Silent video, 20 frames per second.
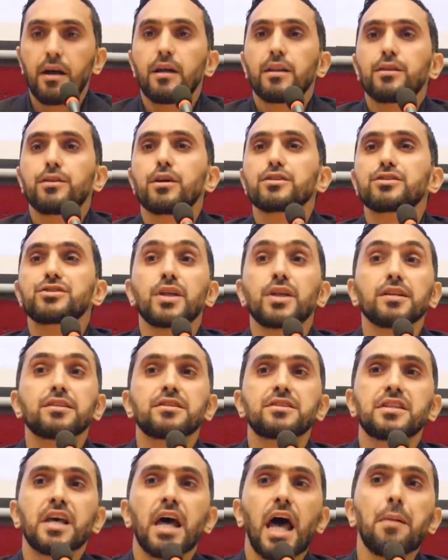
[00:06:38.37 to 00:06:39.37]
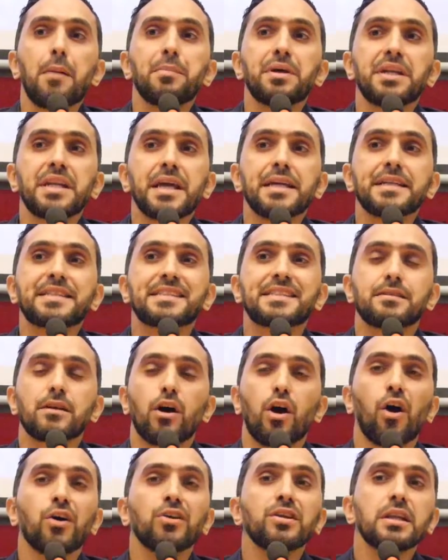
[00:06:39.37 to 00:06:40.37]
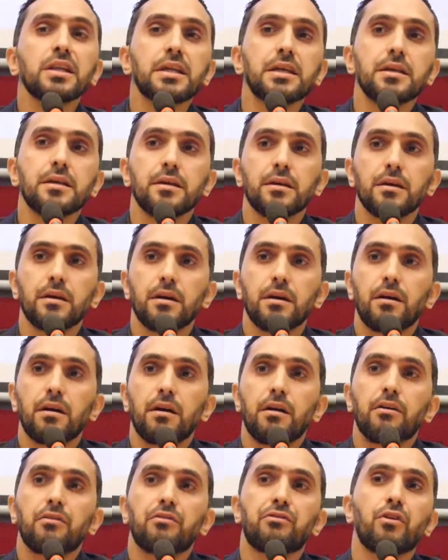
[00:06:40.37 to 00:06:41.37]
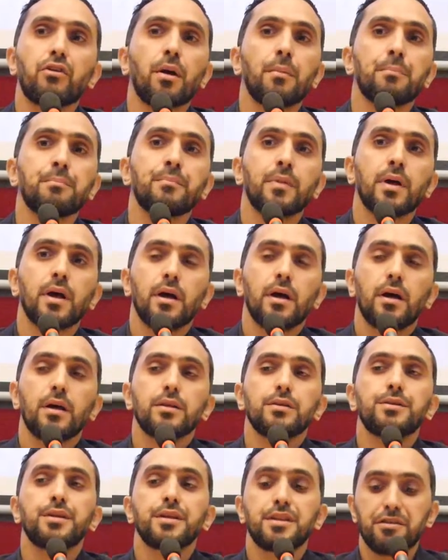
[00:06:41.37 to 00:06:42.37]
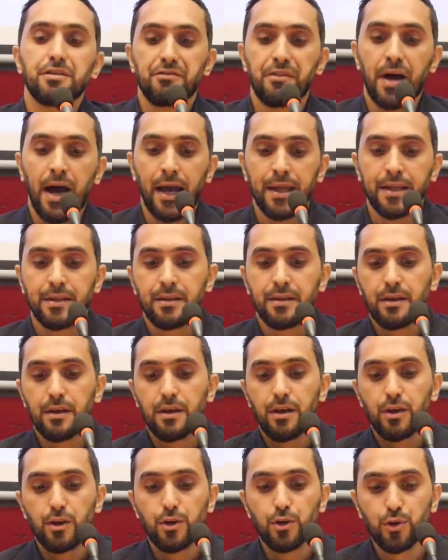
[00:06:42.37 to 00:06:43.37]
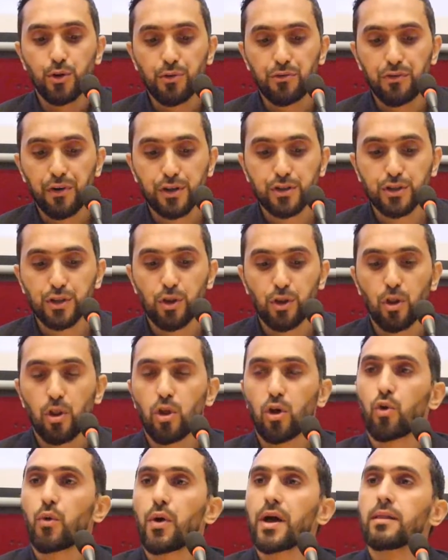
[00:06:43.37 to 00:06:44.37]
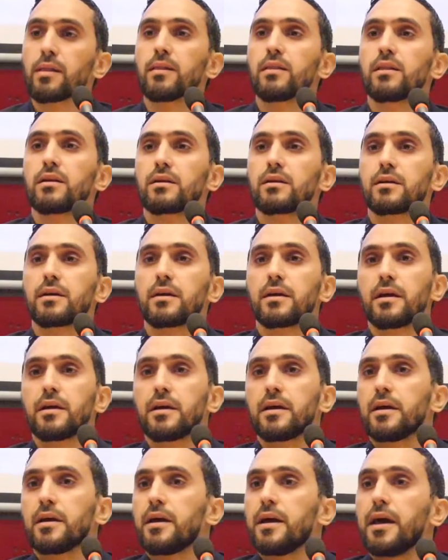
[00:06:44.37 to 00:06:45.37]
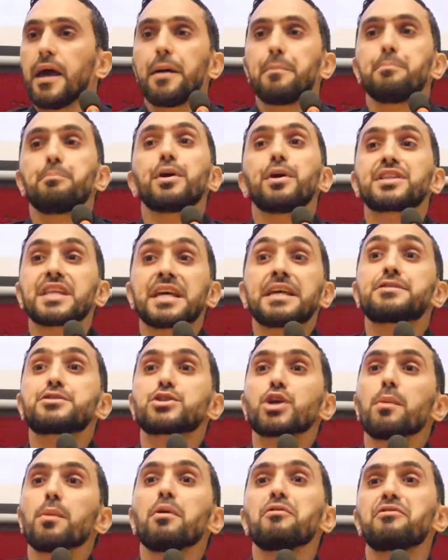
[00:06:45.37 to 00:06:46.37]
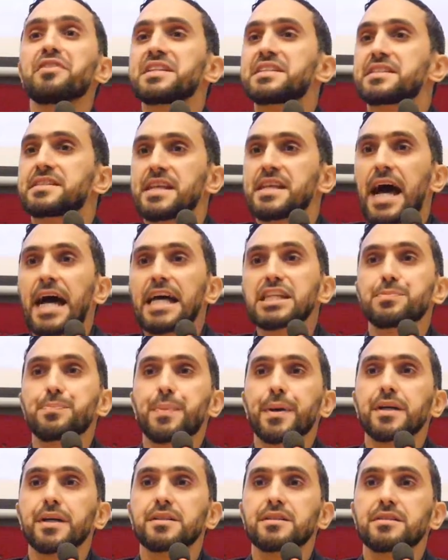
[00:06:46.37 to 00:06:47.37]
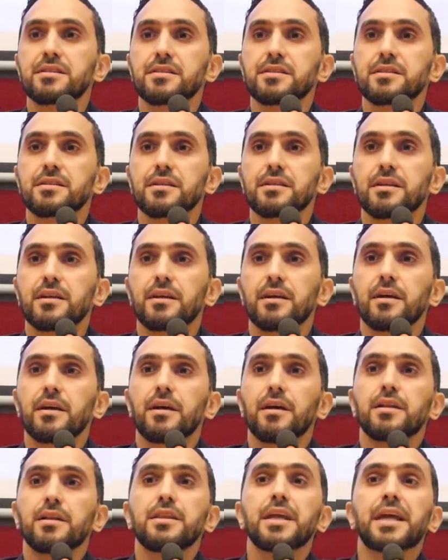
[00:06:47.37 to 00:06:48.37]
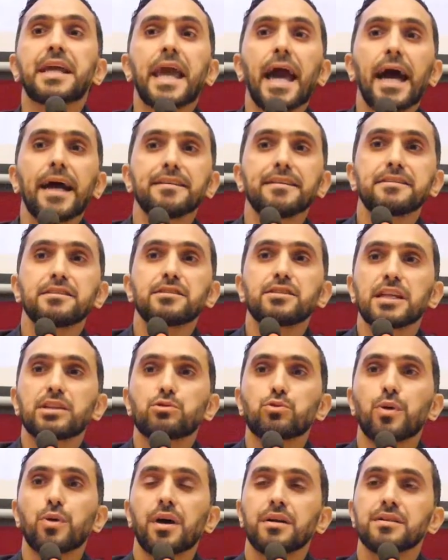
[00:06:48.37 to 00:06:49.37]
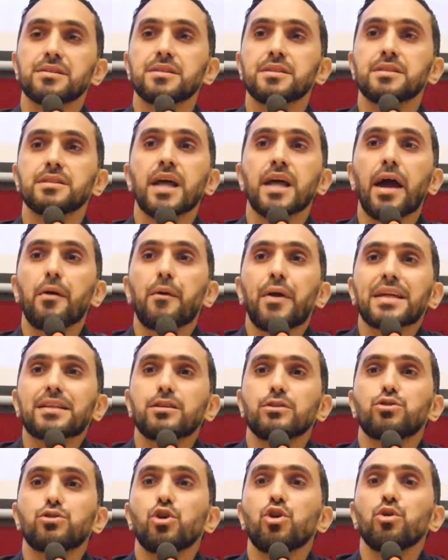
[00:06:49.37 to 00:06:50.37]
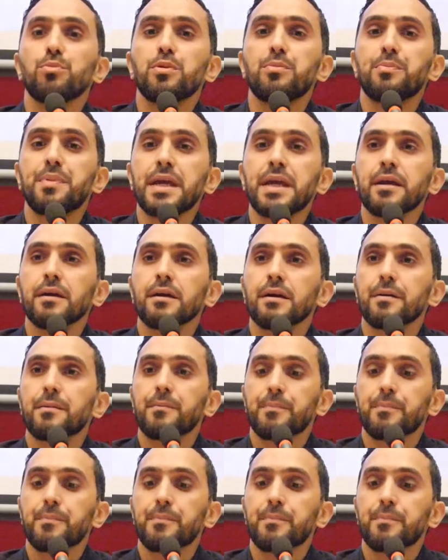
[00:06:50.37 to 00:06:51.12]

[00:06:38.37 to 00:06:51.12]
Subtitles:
does not emanate only from the divine universal will, but in some of its aspects, the guidance that was directed to human being,